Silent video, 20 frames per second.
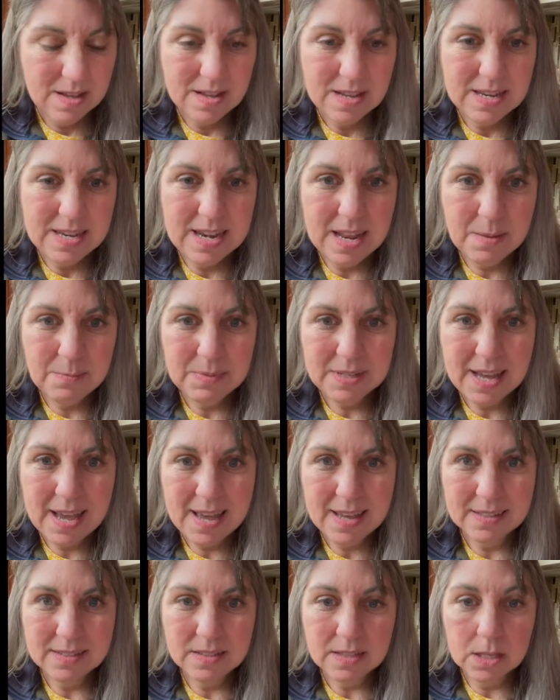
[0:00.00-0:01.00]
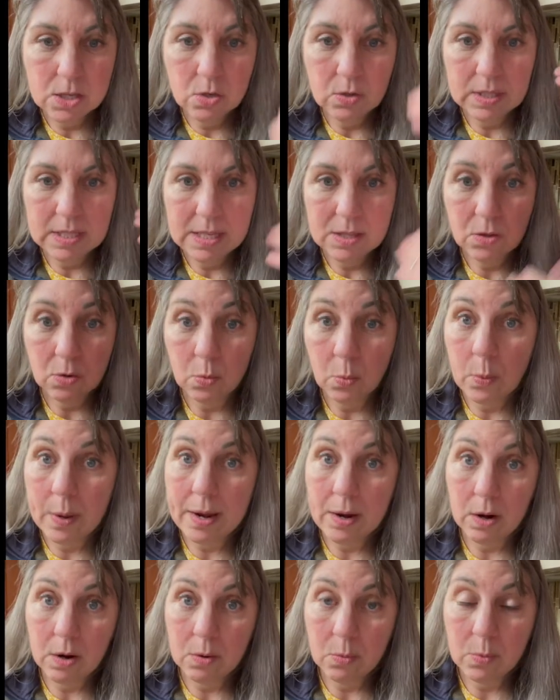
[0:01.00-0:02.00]
name tags that you can either
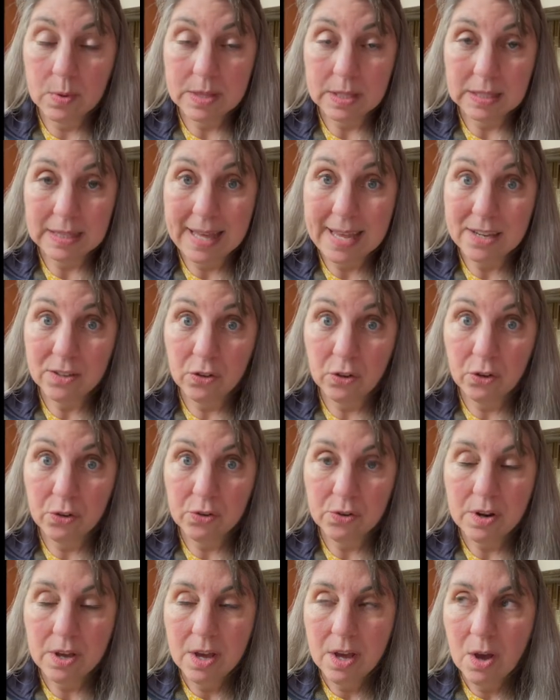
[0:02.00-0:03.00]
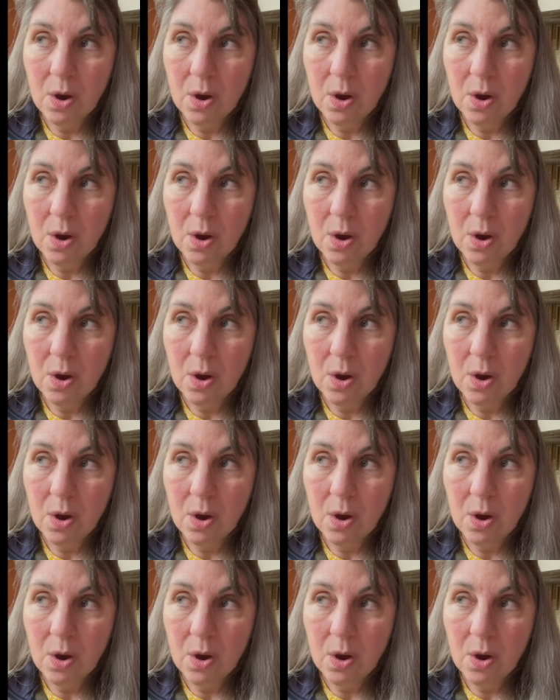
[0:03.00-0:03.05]
wear with a lanyard